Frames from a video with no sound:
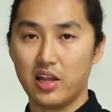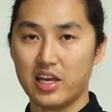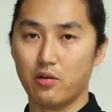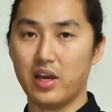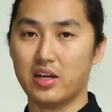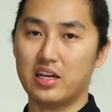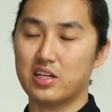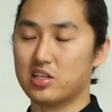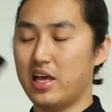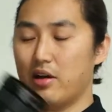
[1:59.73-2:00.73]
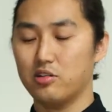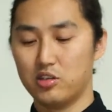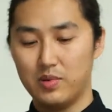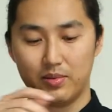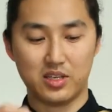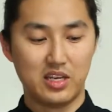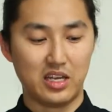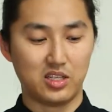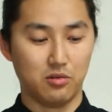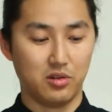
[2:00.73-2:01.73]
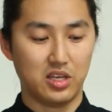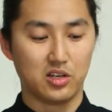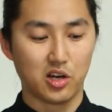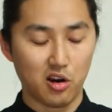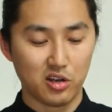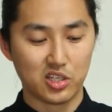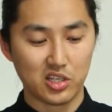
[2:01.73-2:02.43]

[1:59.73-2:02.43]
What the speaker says: lightweight, and it's allow you to be able to get to the card